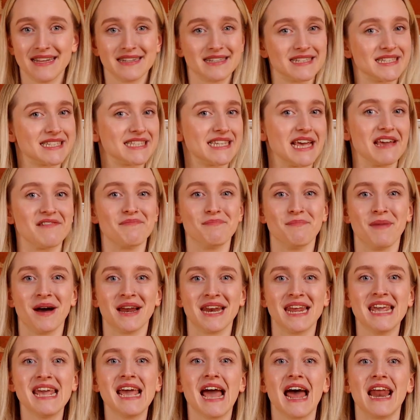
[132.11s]
to save
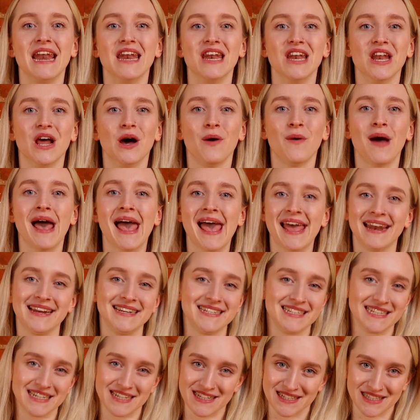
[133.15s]
money and lower
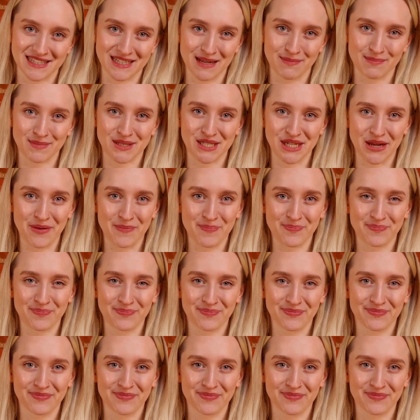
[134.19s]
energy consumption.